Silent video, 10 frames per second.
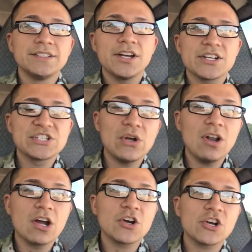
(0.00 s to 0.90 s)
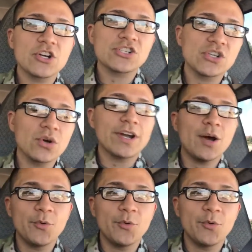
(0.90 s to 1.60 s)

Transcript: there is no longer SoCal